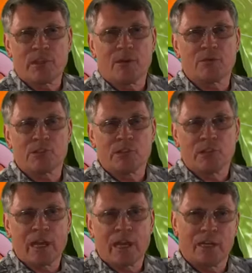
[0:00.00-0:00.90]
that was
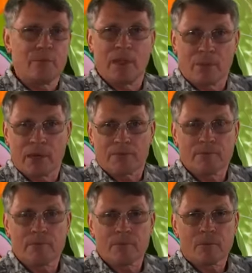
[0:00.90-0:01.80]

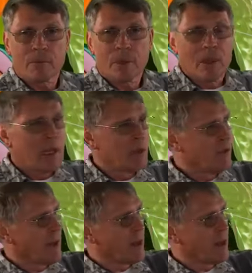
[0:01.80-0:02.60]
non-amoeba. And you've got